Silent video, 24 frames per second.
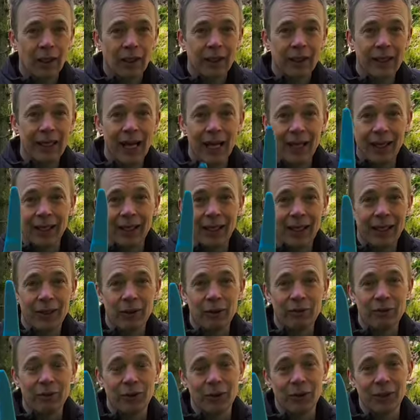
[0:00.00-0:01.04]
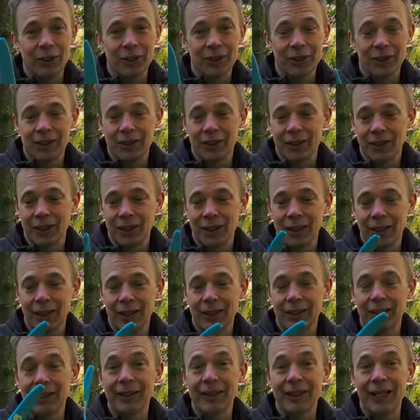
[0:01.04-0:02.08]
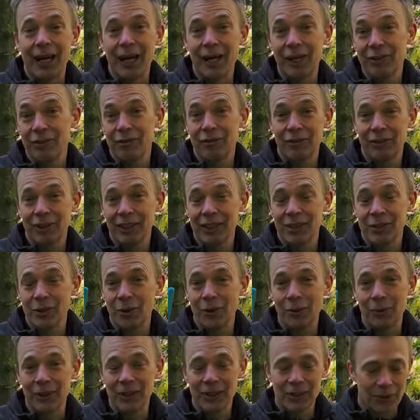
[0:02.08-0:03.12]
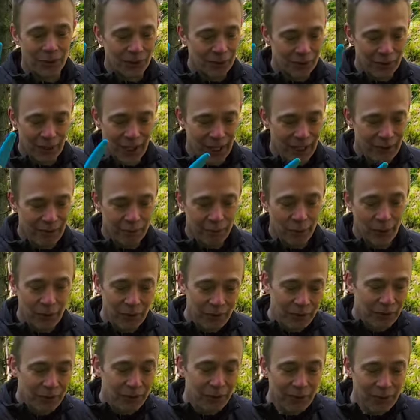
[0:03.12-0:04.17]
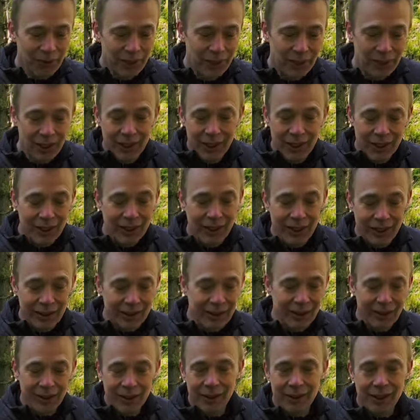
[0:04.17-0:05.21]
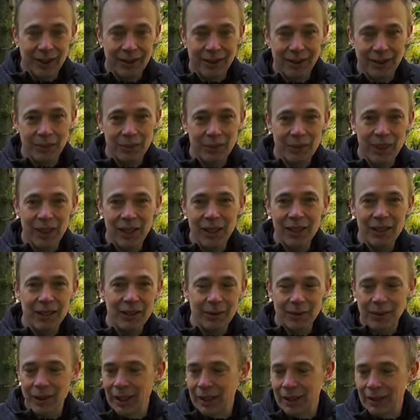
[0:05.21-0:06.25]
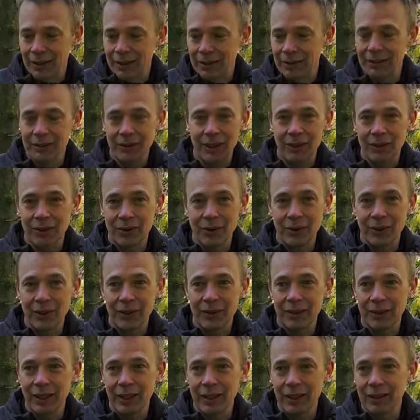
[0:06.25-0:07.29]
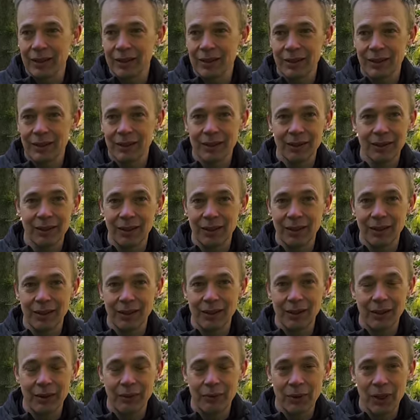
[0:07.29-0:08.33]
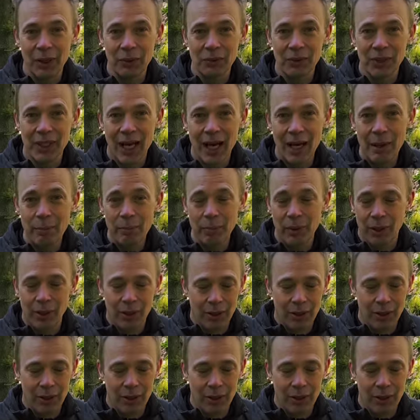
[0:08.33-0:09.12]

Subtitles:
Yeah, and of course a little knife is always good to have, both for eating, cutting meat and doing things around camp.